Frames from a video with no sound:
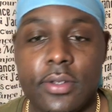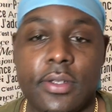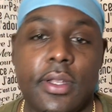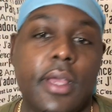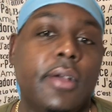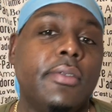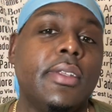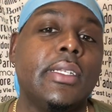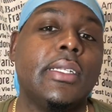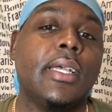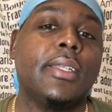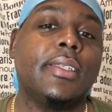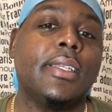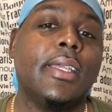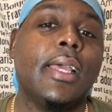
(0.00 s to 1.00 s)
and I don't need y'all
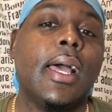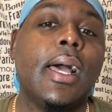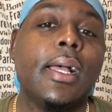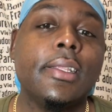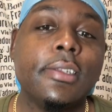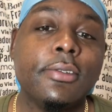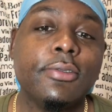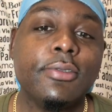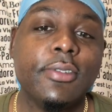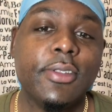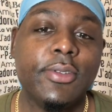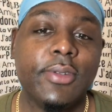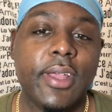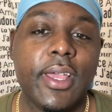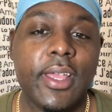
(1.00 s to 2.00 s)
saying I told you to
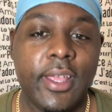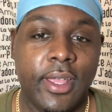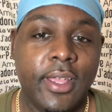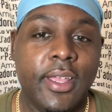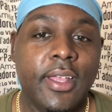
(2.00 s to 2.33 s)
do that.